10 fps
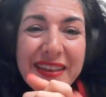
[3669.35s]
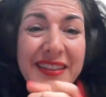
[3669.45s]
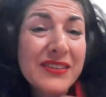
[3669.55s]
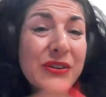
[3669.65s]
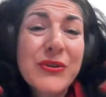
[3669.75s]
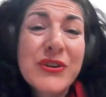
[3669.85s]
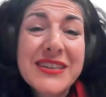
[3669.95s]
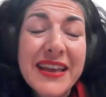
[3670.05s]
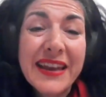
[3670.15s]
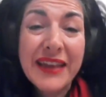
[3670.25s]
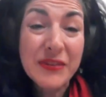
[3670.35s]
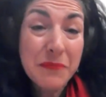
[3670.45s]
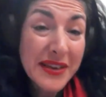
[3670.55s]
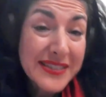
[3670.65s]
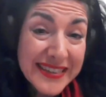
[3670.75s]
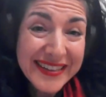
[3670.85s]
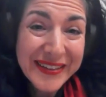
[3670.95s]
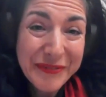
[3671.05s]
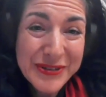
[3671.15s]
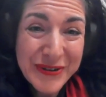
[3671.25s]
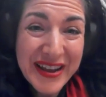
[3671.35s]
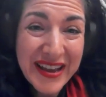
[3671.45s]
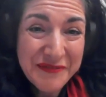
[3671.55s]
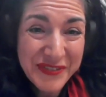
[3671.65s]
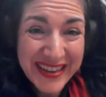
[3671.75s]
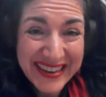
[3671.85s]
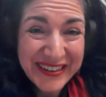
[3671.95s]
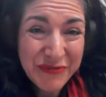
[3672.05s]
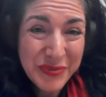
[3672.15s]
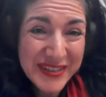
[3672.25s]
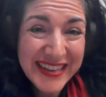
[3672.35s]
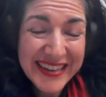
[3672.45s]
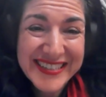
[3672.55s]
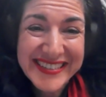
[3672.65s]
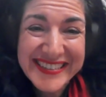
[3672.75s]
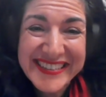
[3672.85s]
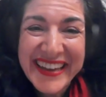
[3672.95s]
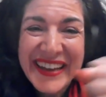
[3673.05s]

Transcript: And there's no question that domestically we don't have enough protections.